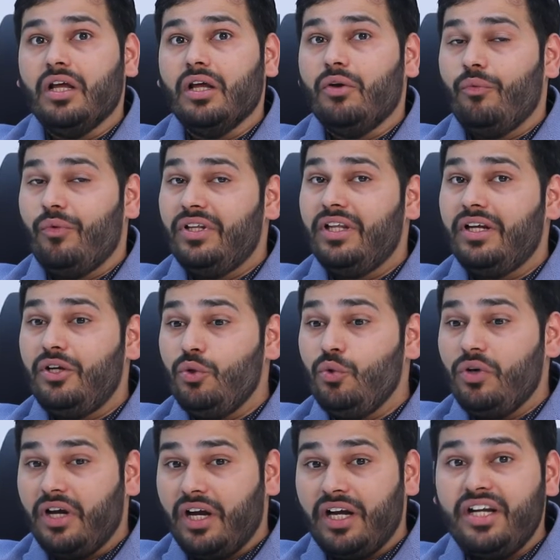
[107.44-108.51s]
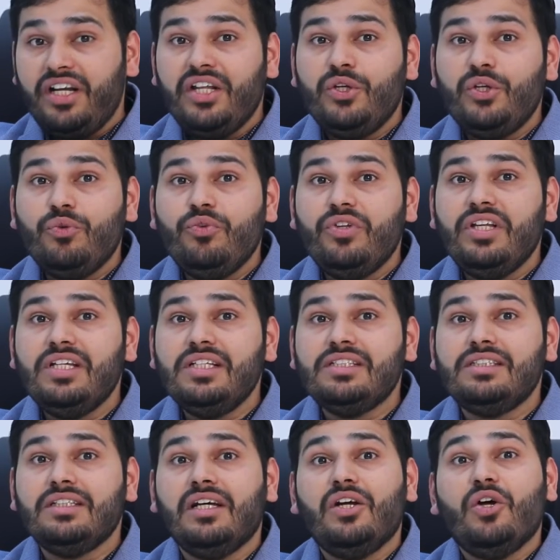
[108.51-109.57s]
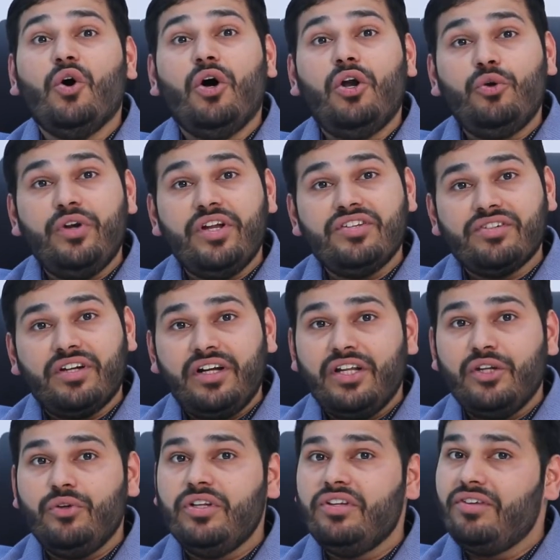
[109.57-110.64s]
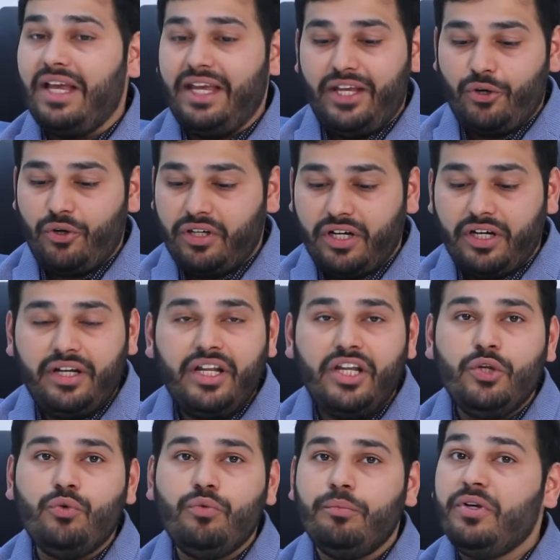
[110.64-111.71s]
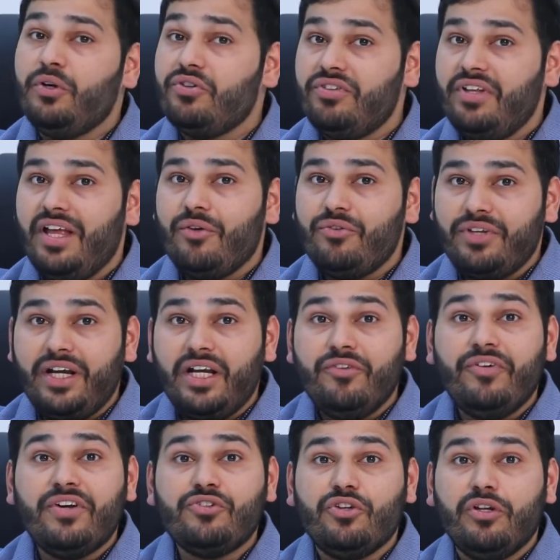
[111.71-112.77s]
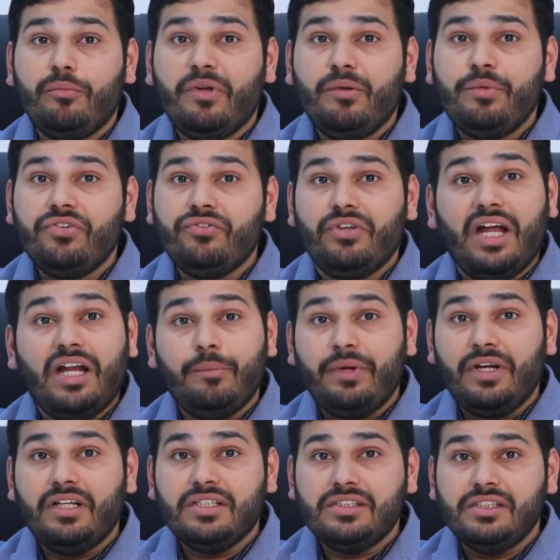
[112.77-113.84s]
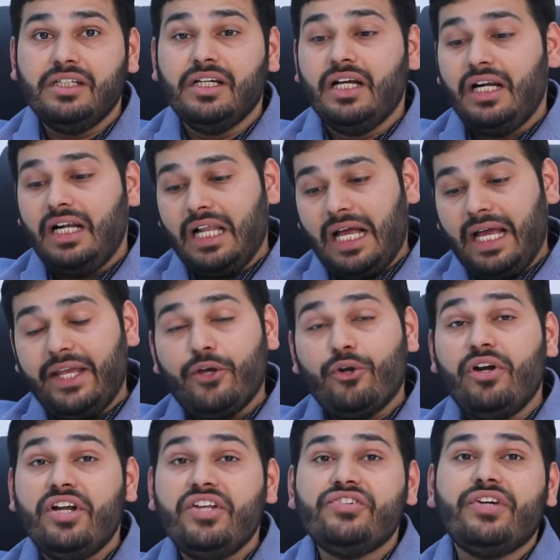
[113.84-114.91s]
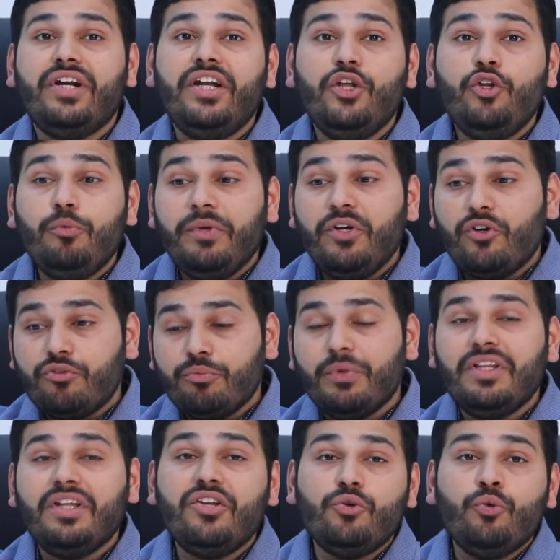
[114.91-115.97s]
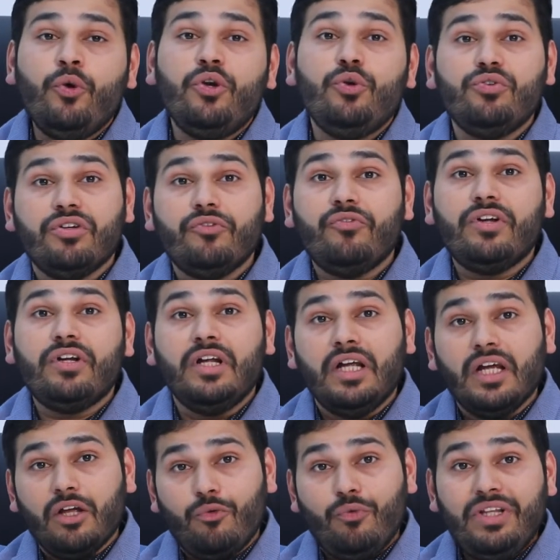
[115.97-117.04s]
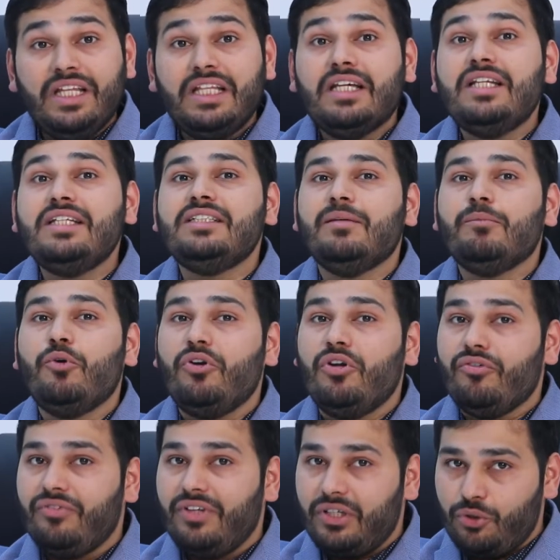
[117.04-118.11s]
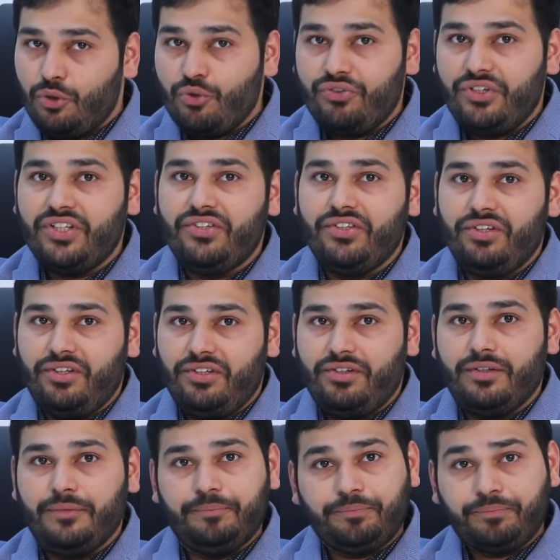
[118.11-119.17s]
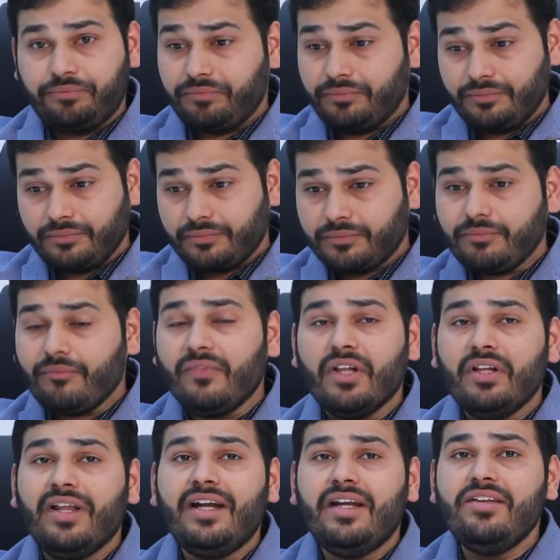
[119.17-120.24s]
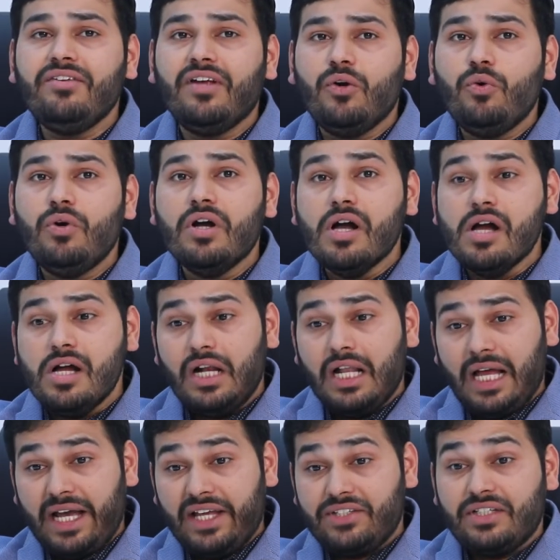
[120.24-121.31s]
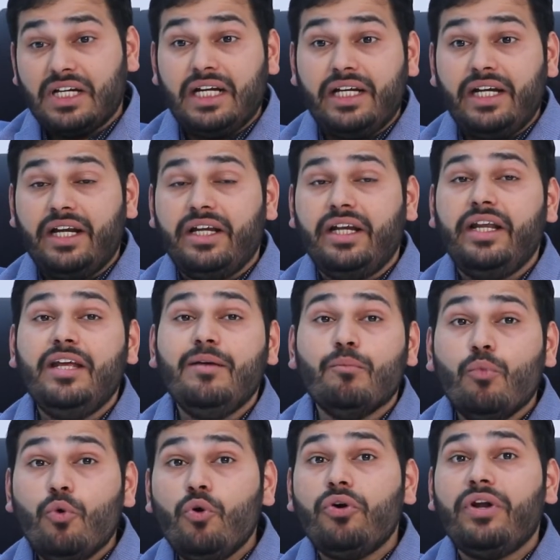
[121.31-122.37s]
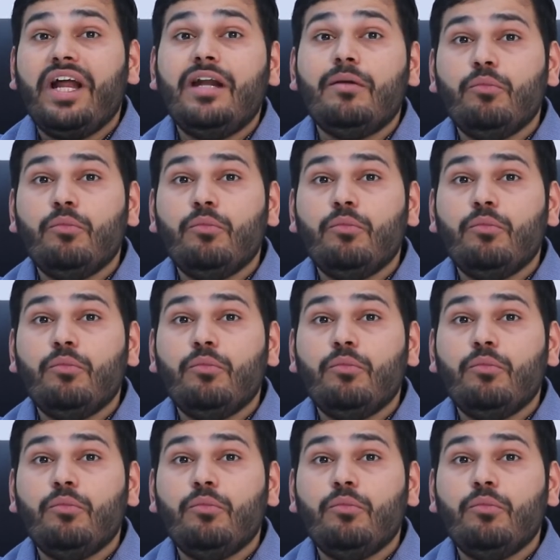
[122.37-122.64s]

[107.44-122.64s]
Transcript: whether to continue these or to discontinue this. I cannot continue because they have side effects on babies and pregnancy. I cannot discontinue because mother is going to suffer with increased amount of those diseases. That is how I started reading more and